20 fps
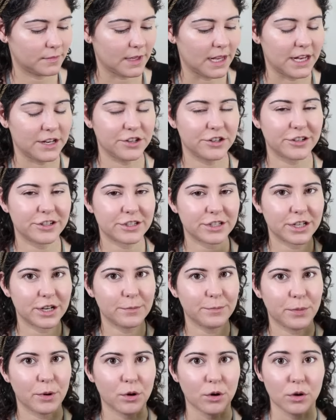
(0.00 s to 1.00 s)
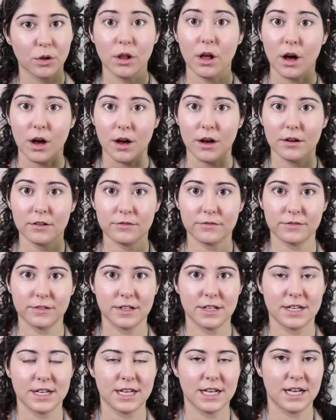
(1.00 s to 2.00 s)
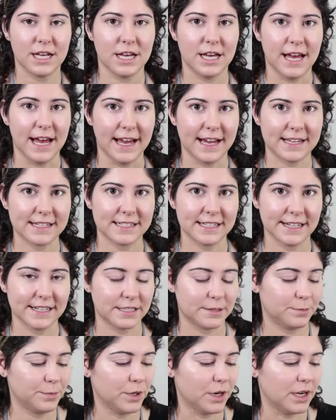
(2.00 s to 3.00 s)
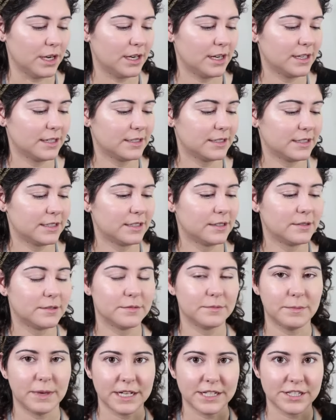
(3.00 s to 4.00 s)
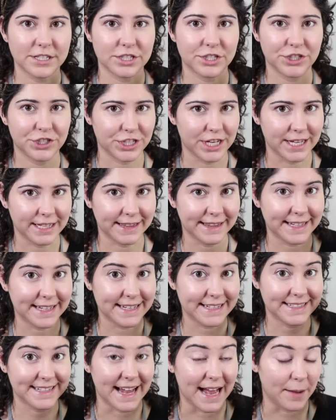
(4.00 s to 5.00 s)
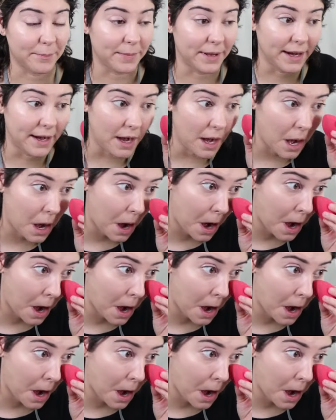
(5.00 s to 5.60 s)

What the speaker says: And you're just gonna pull off excess product by just gently tapping.